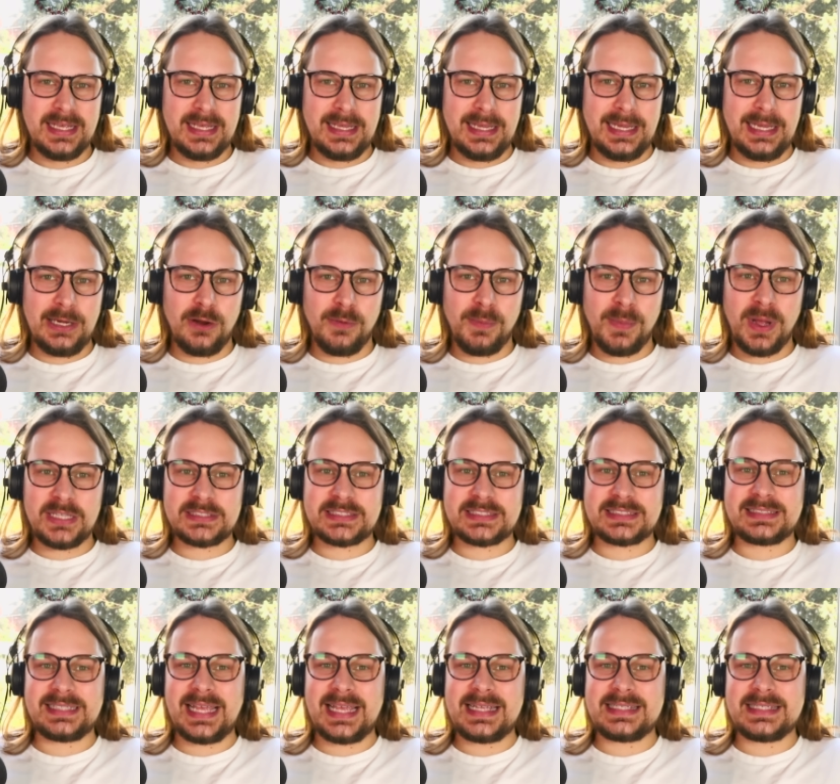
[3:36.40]
Elon Musk
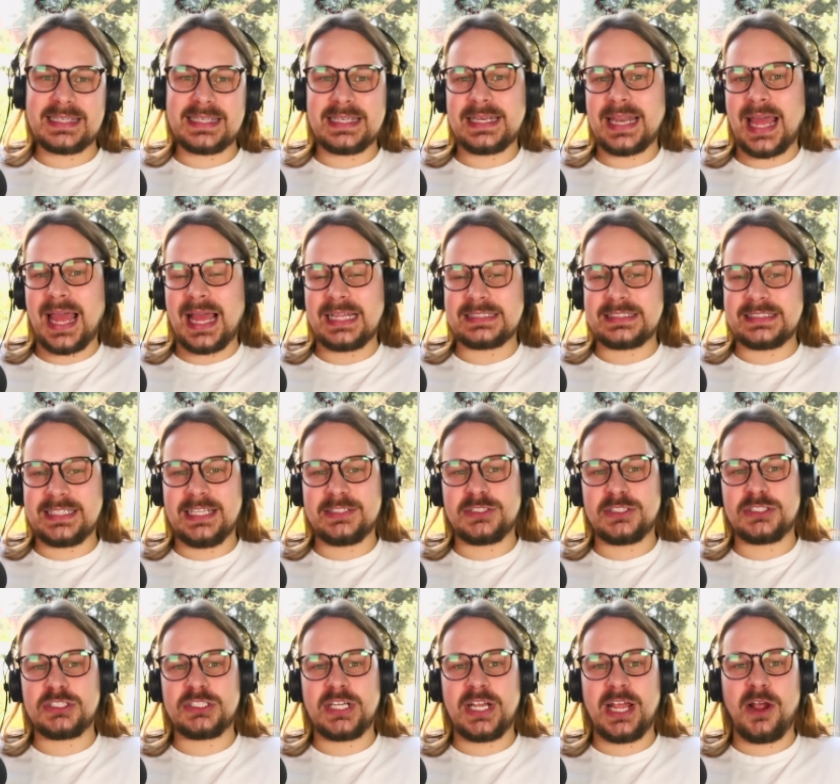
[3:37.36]
stated at
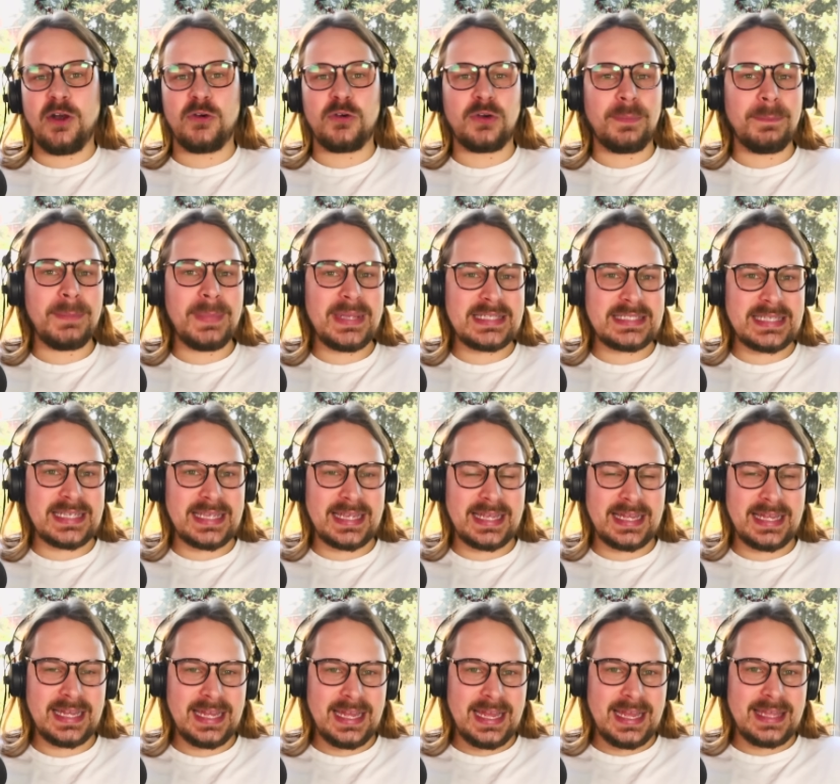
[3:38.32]
Tesla's shareholder
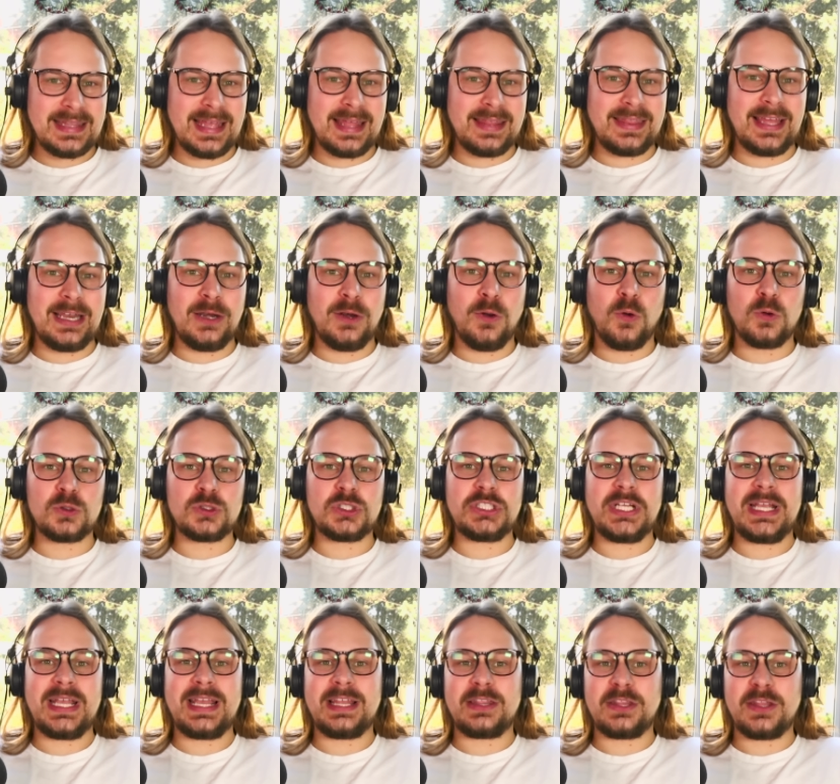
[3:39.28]
meeting that they're
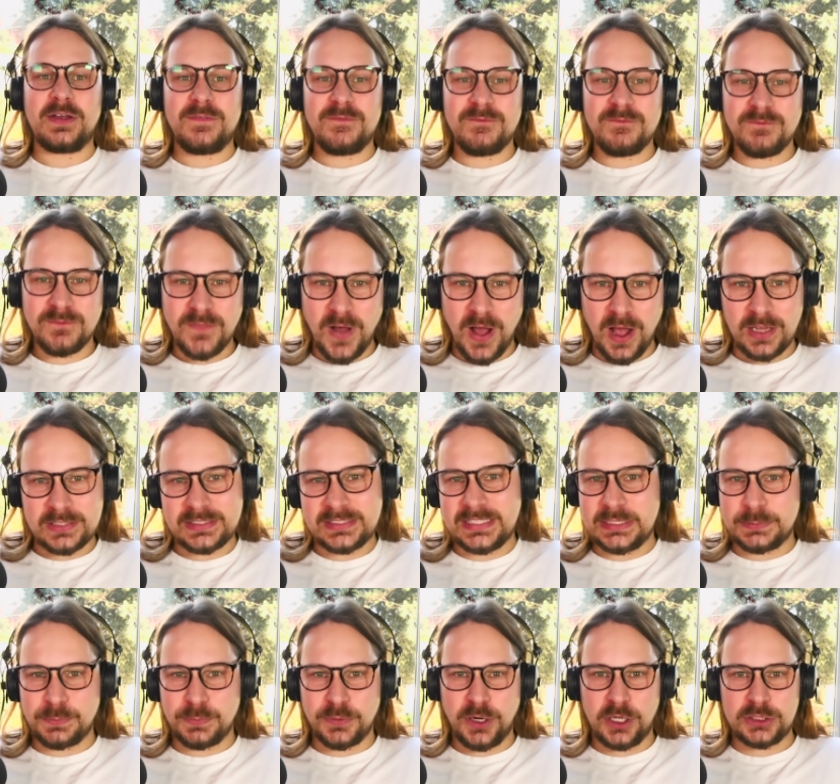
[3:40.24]
launching the
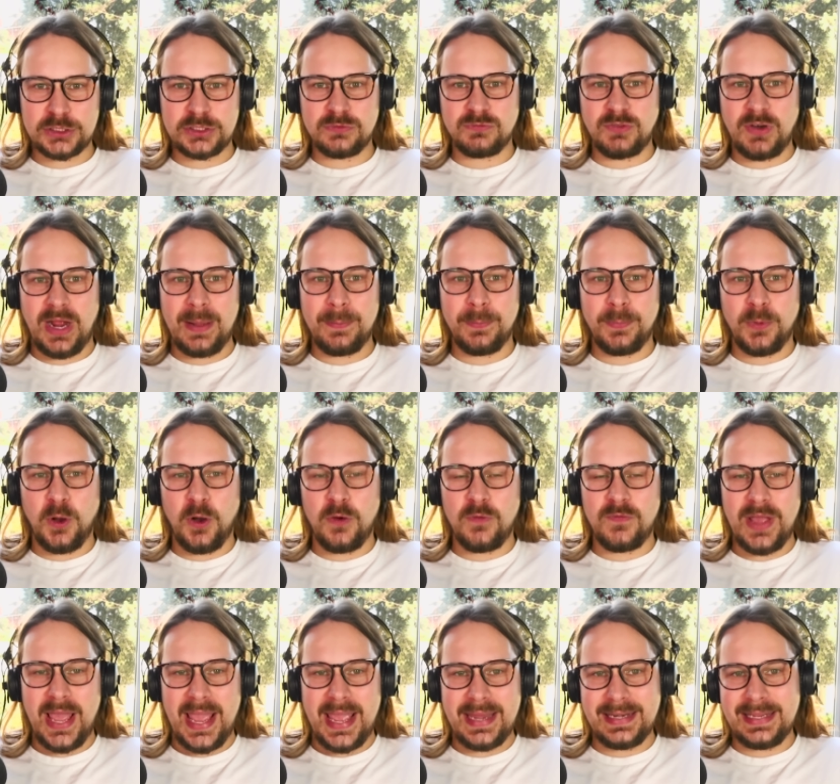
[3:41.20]
fastest production ramp
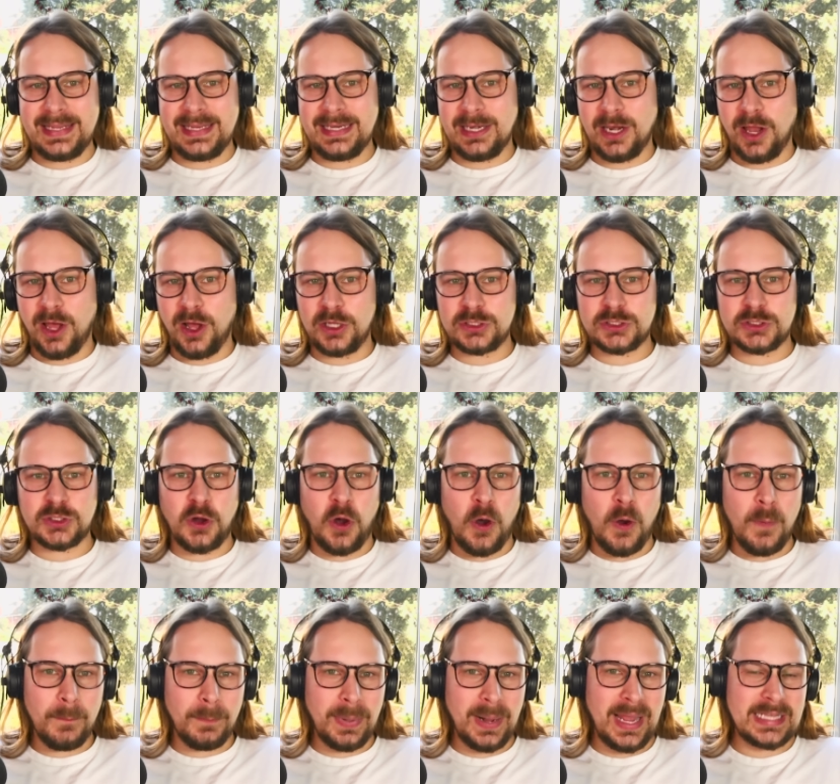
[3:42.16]
of any large
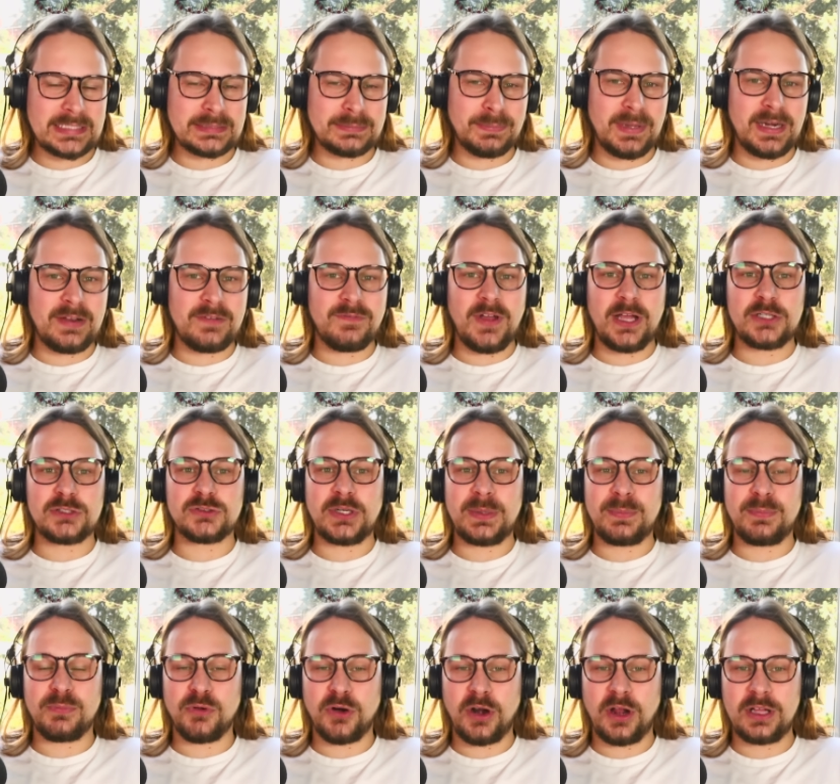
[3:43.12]
complex
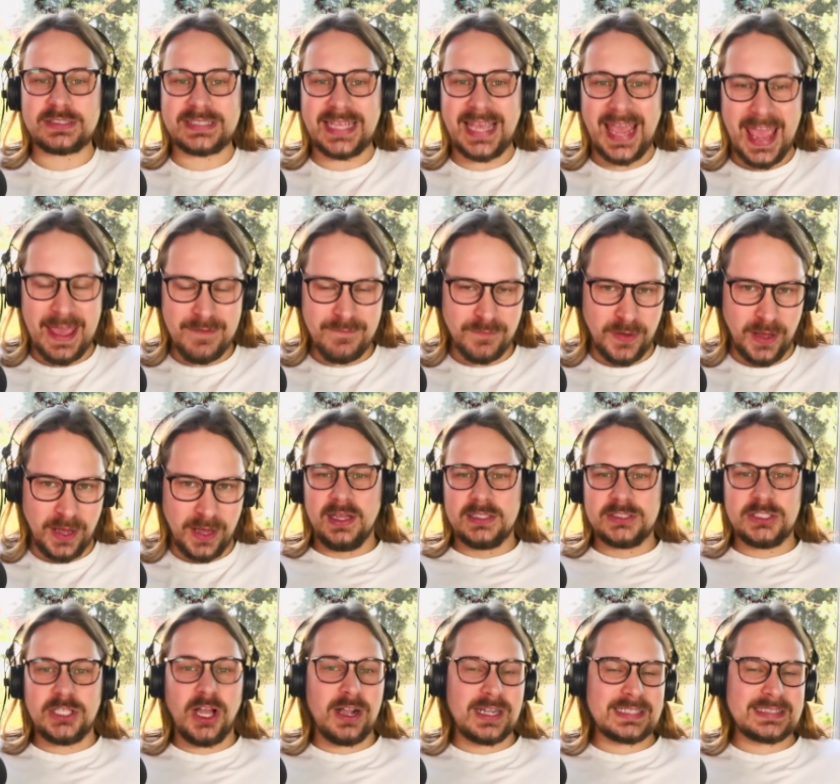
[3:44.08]
manufacturing product ever,
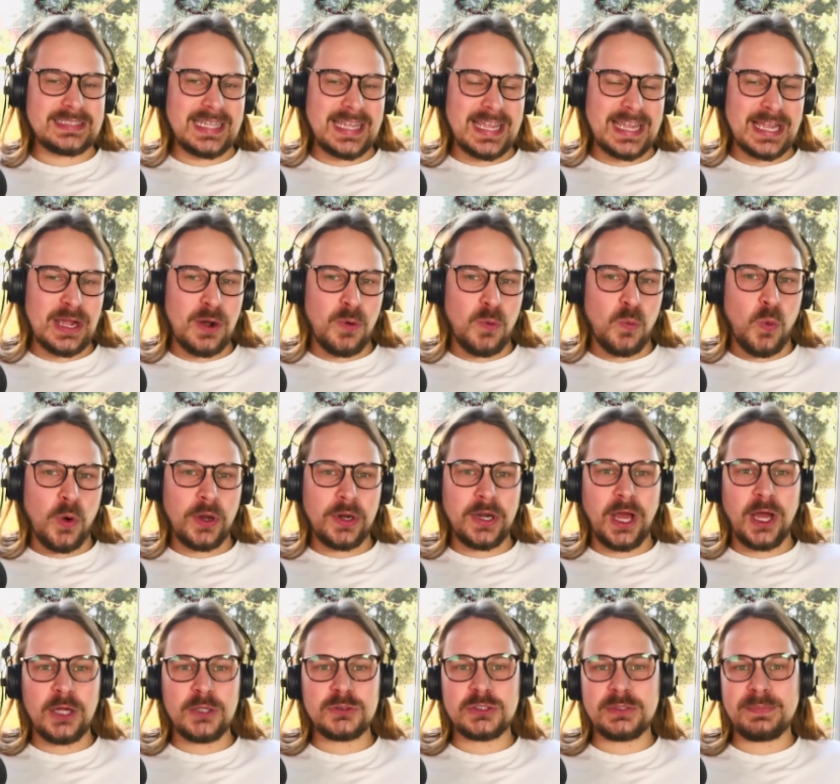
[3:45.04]
targeting
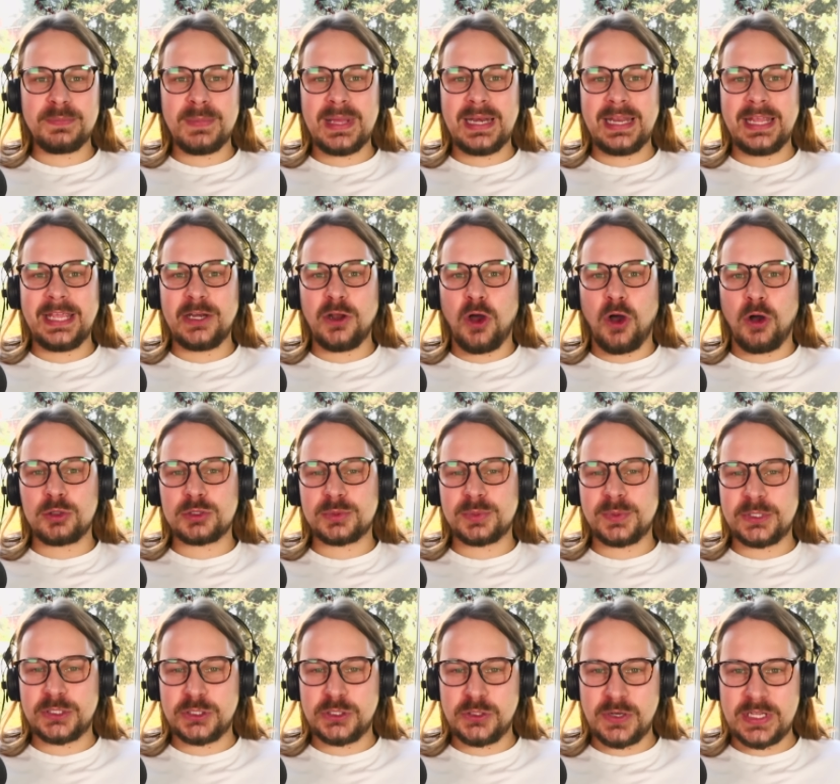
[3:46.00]
100 million
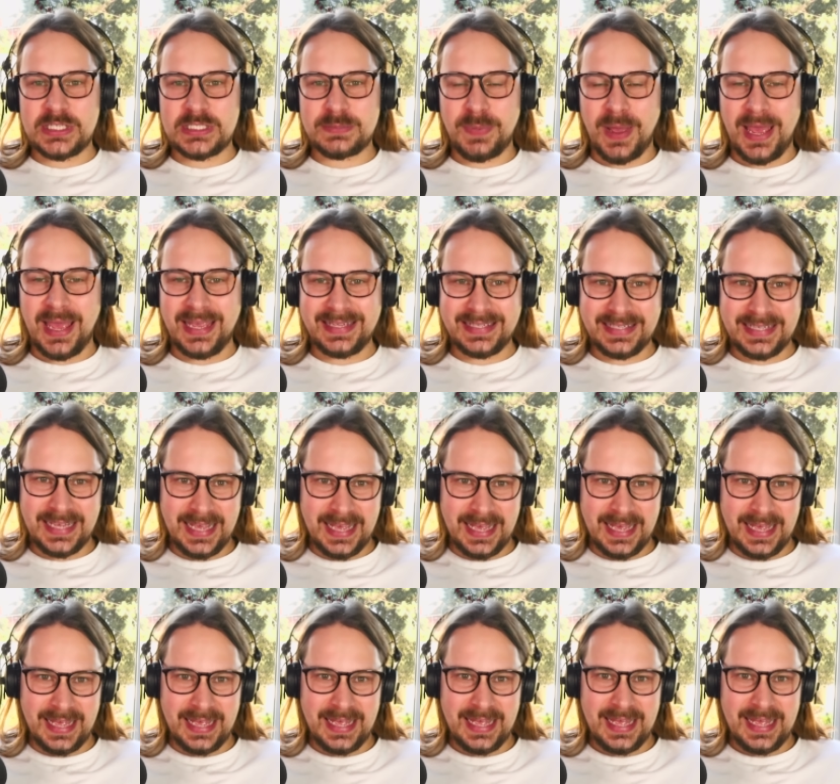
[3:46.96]
Optimus units per year